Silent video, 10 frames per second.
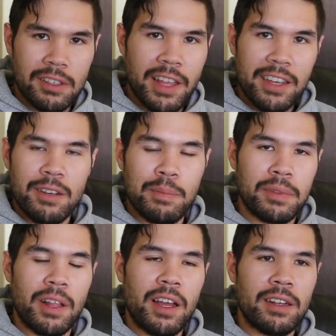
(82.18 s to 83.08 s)
The lack of
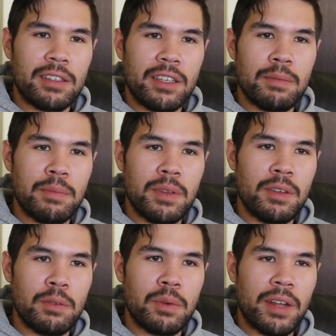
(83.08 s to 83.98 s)
plot can
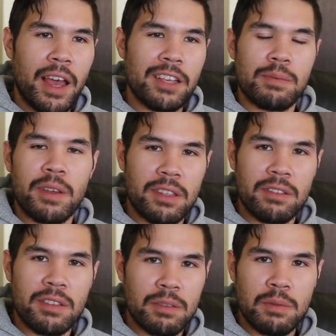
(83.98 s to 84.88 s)
be one aspect
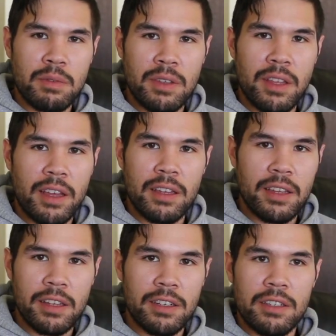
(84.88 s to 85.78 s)
of this movie that
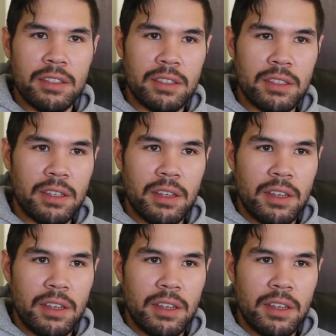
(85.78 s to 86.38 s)
hinders